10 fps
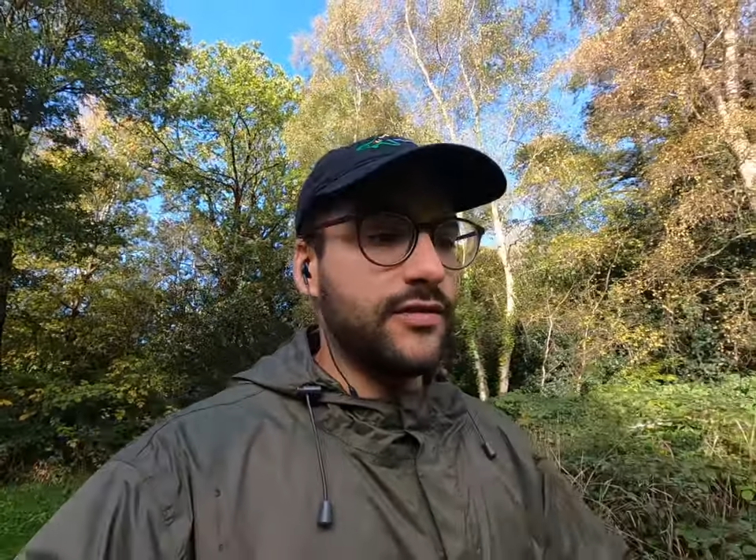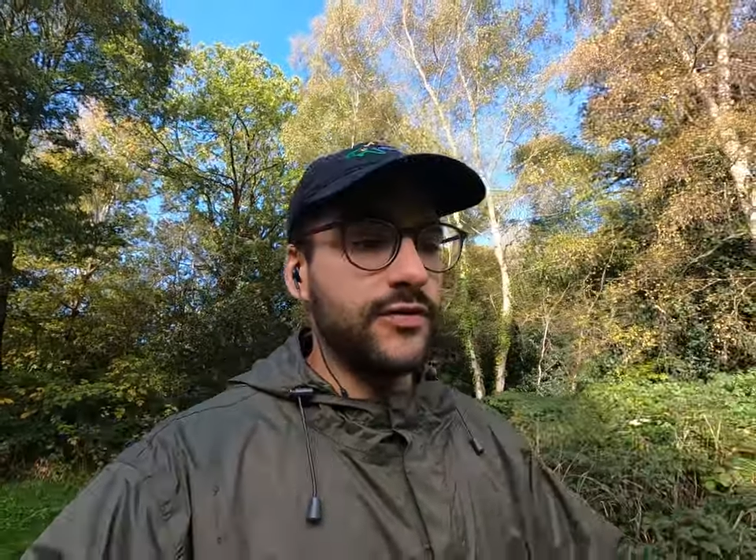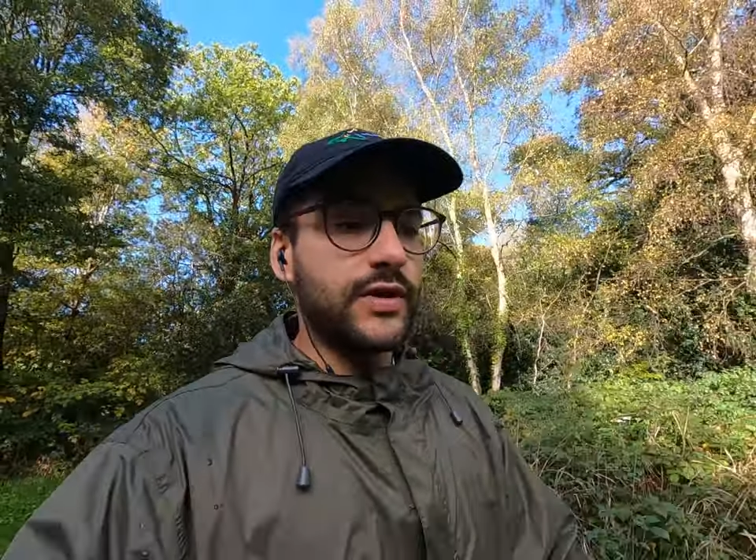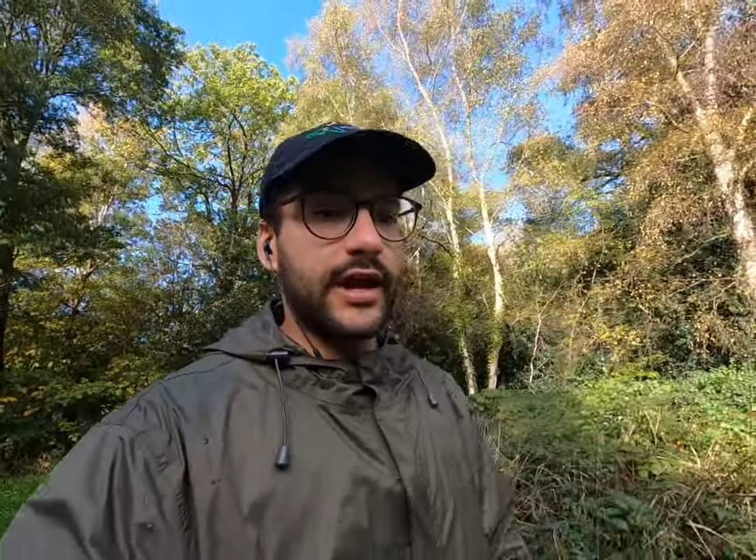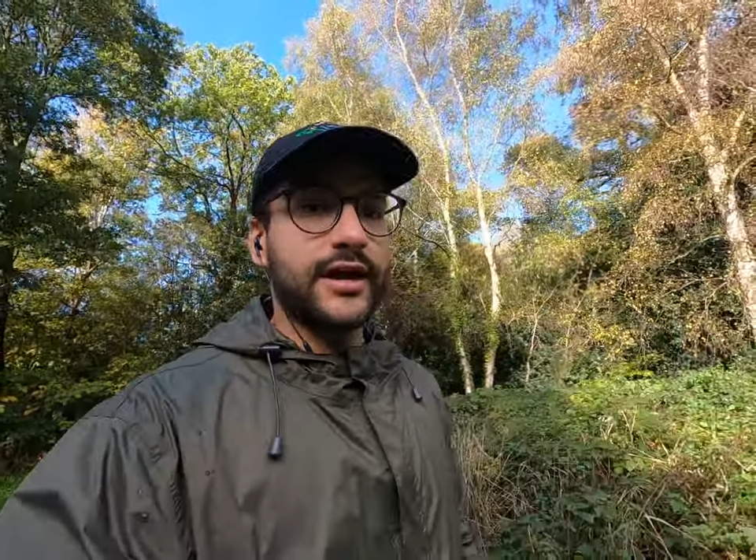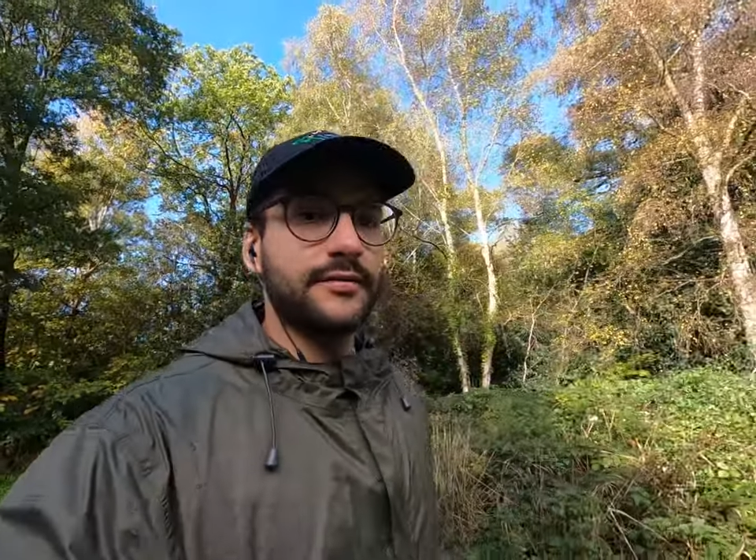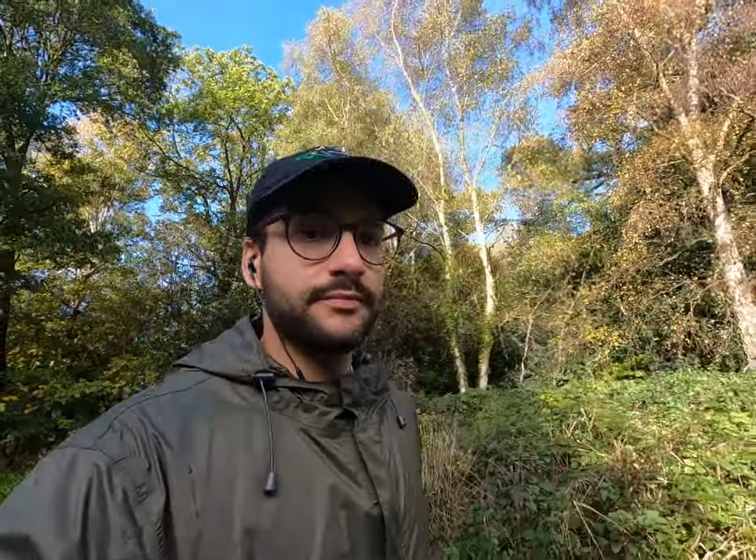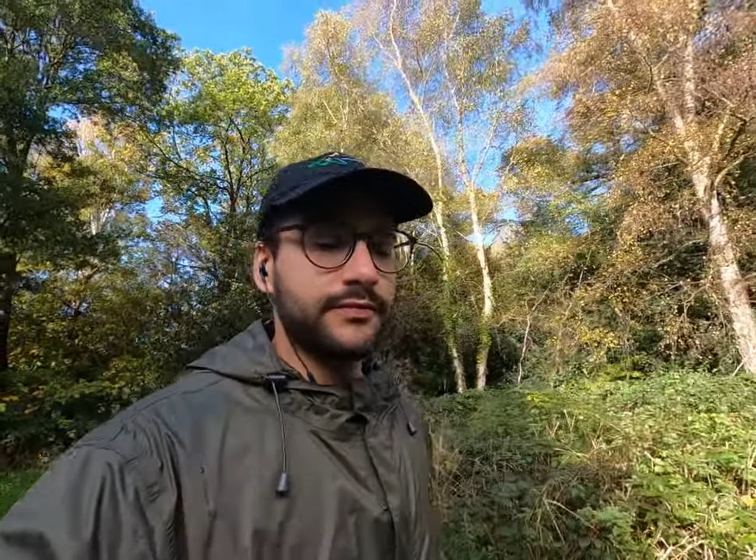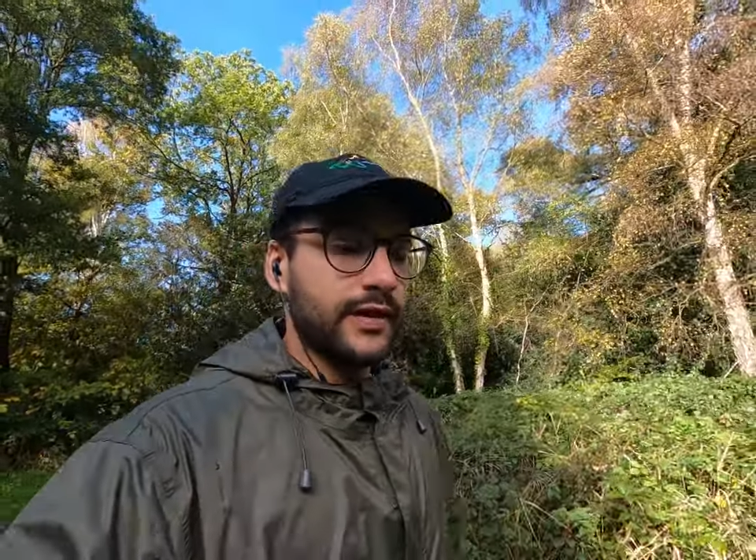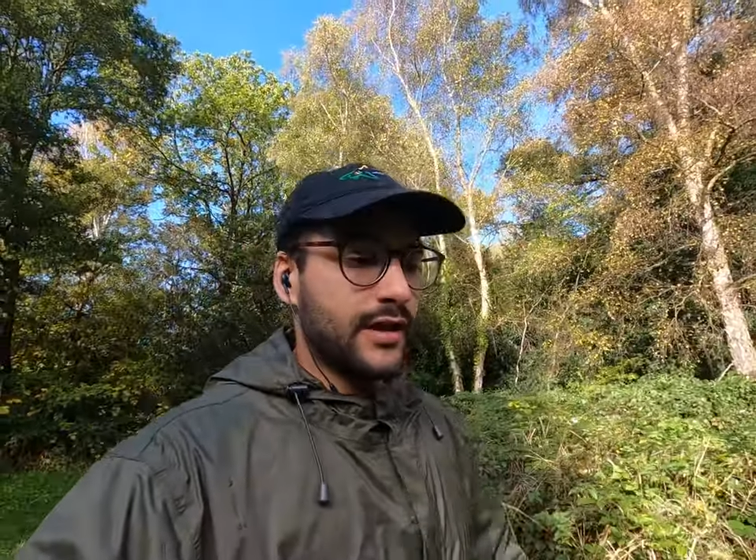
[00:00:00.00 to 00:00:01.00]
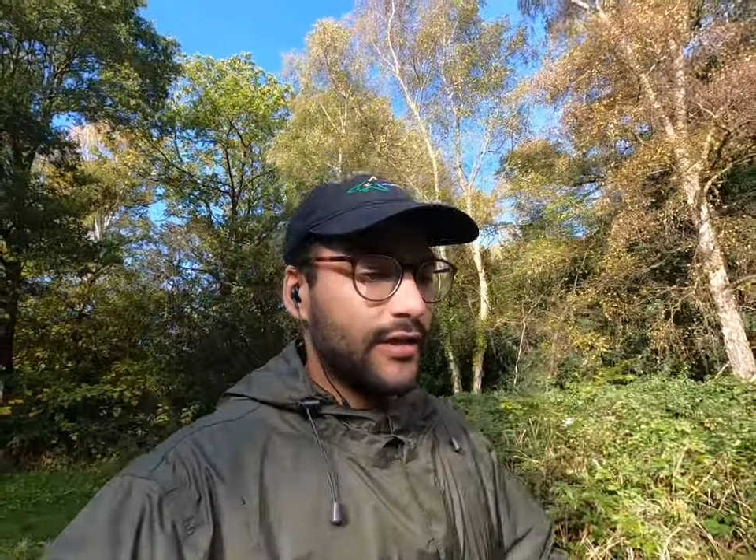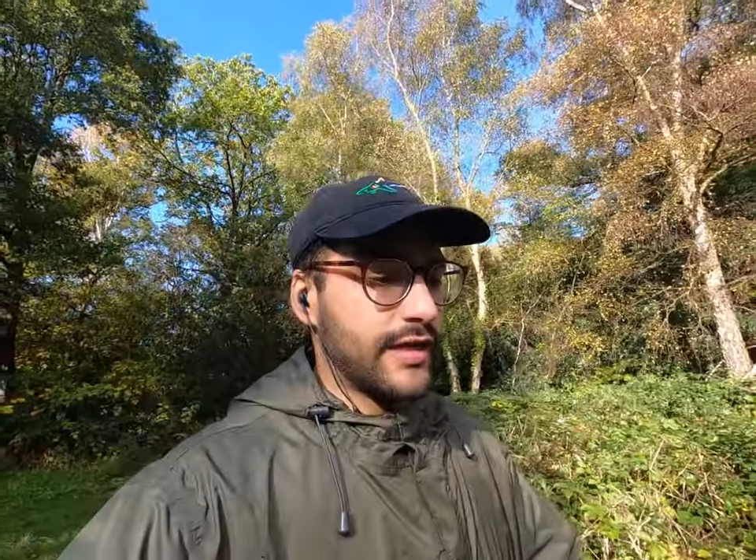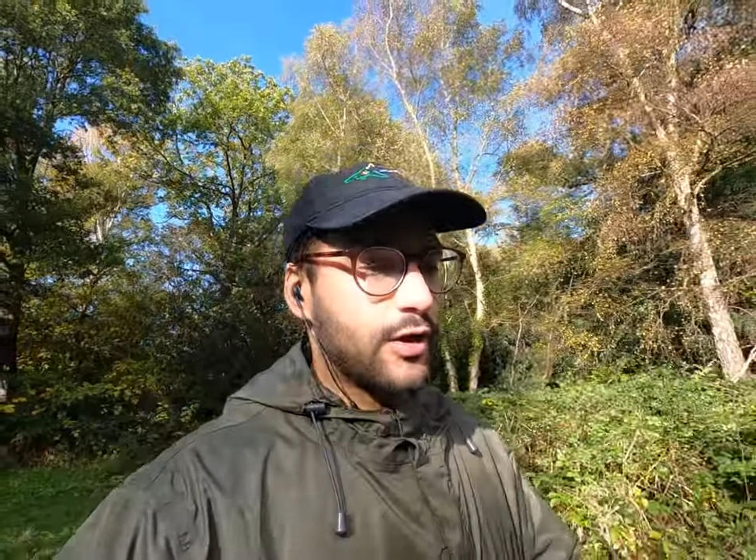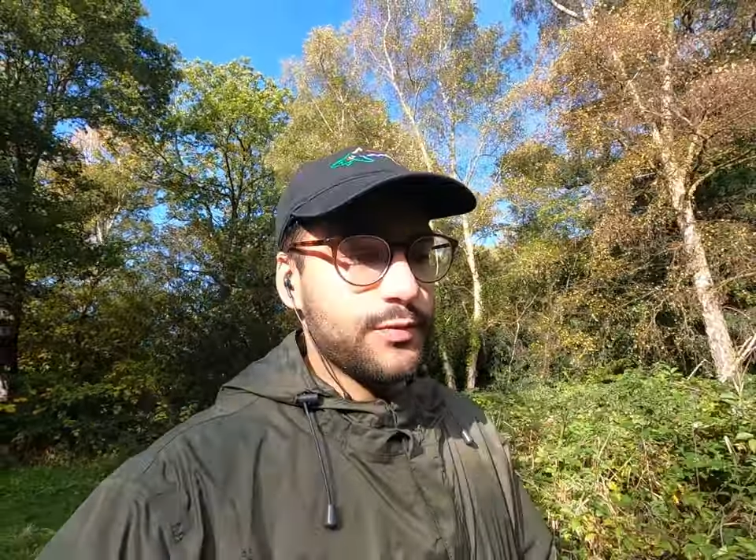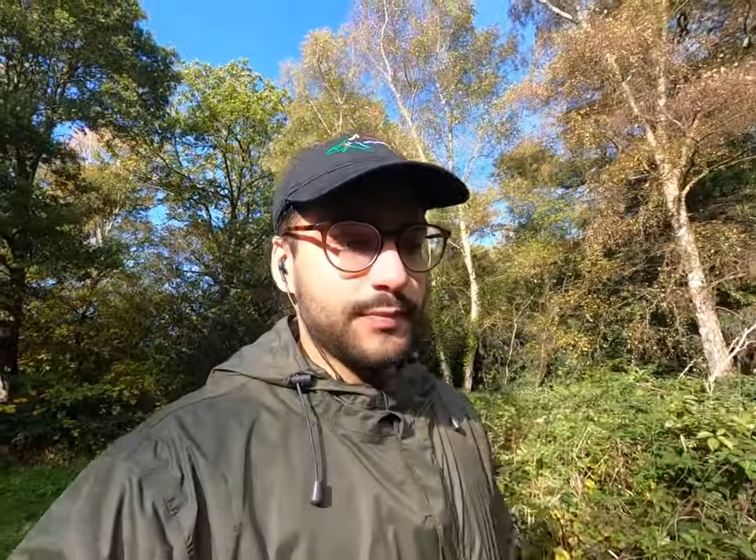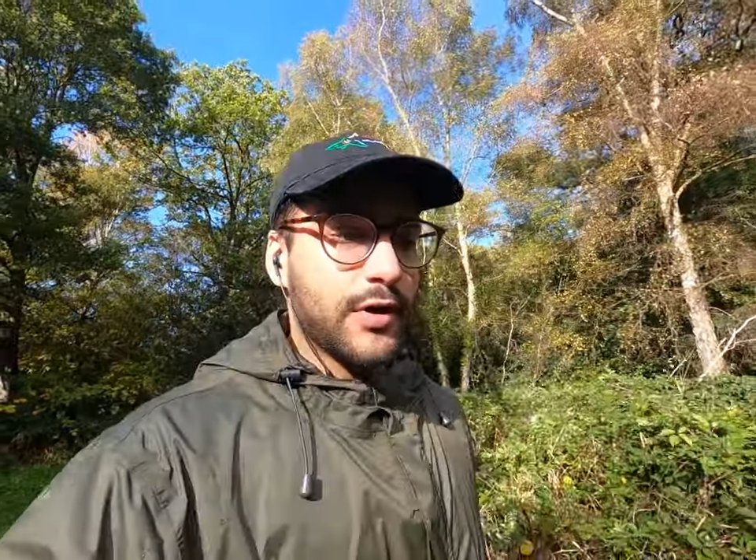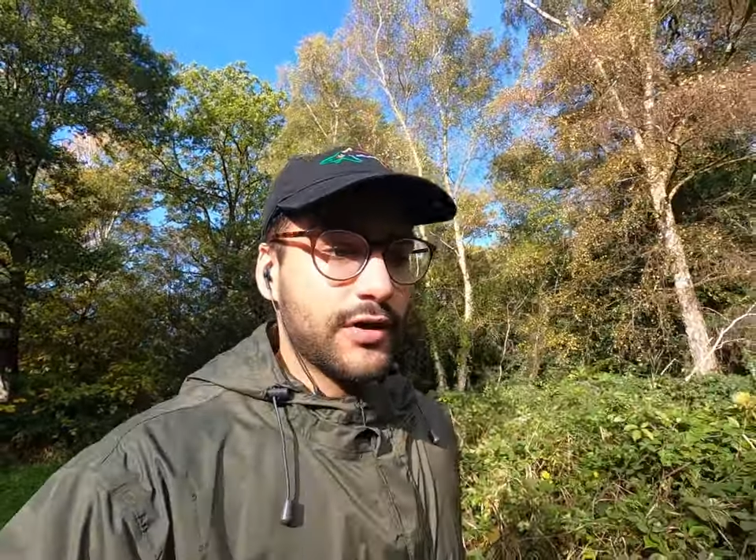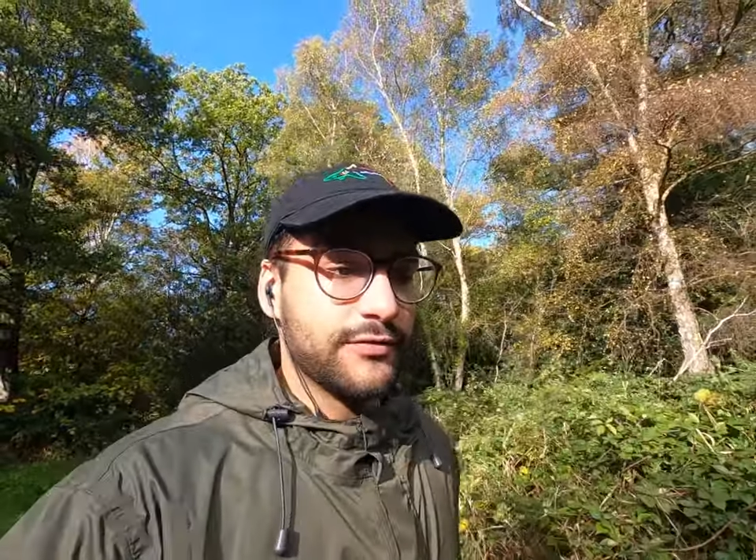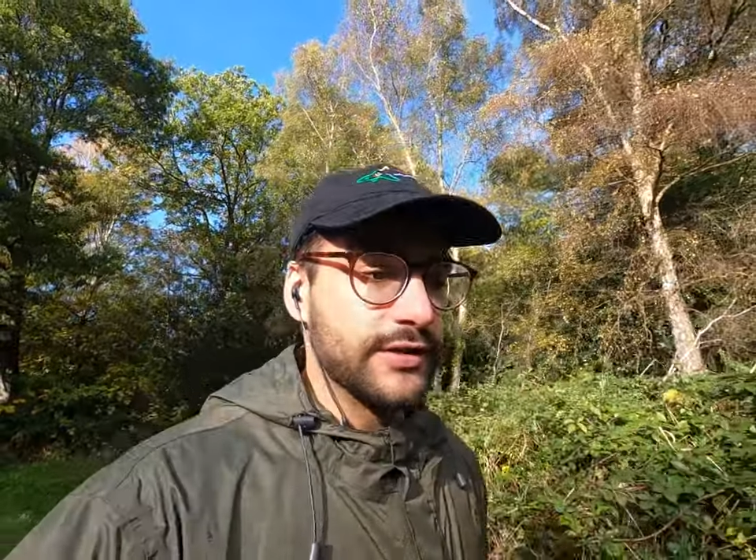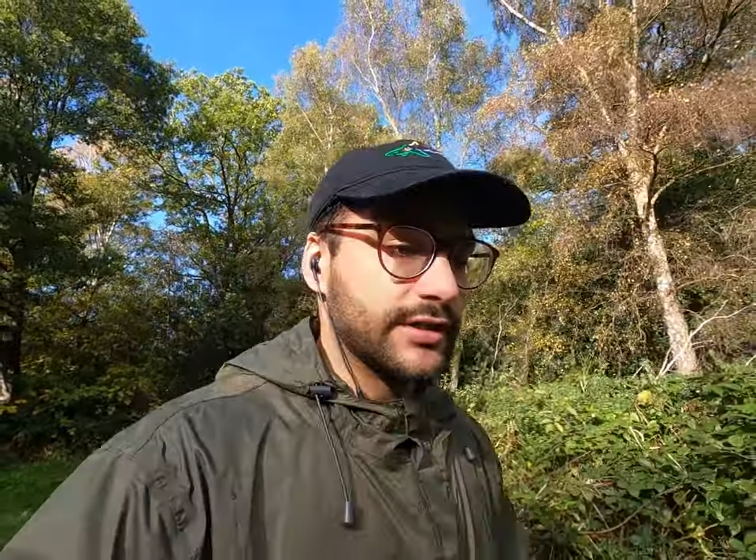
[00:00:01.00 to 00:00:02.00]
if you can, that would be
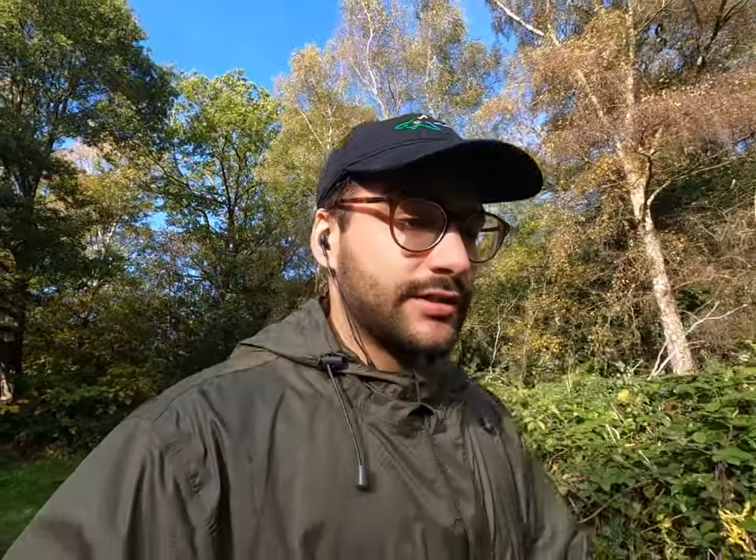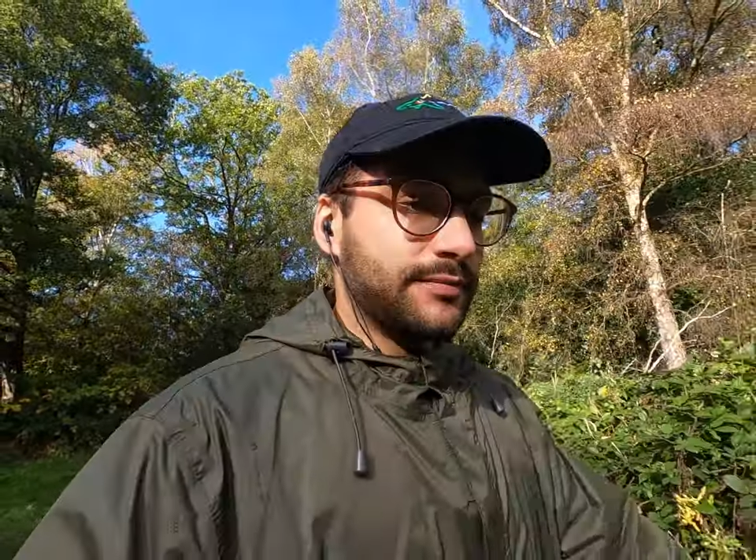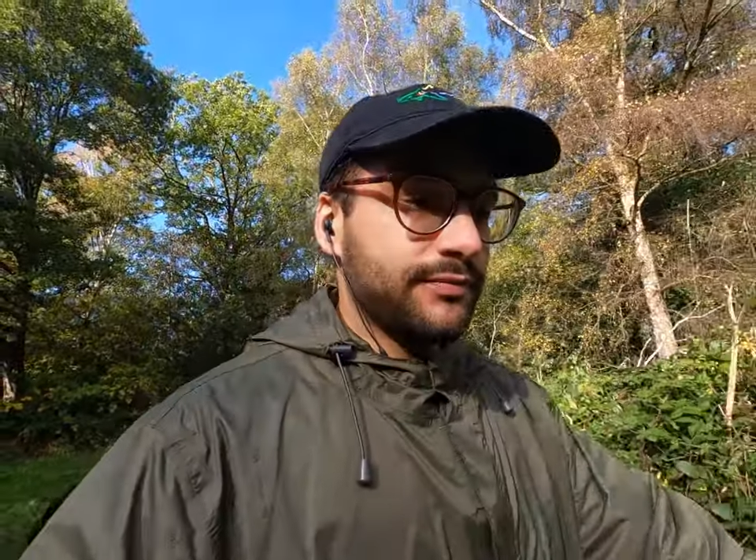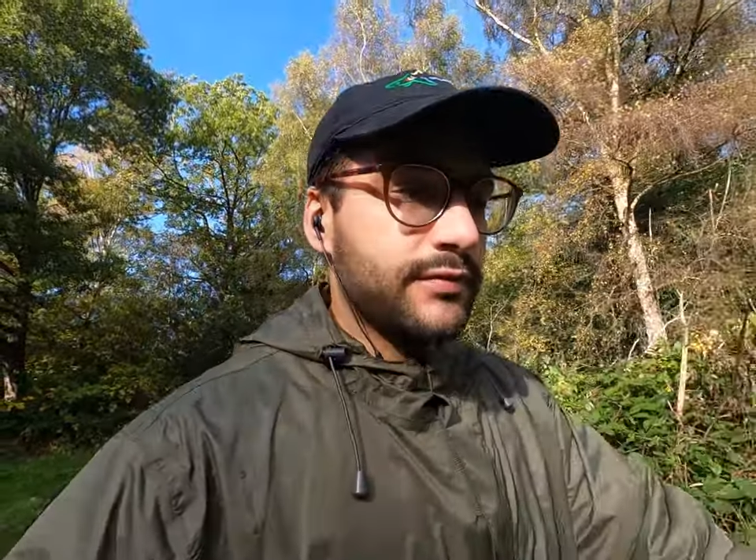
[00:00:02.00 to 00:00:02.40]
perfect.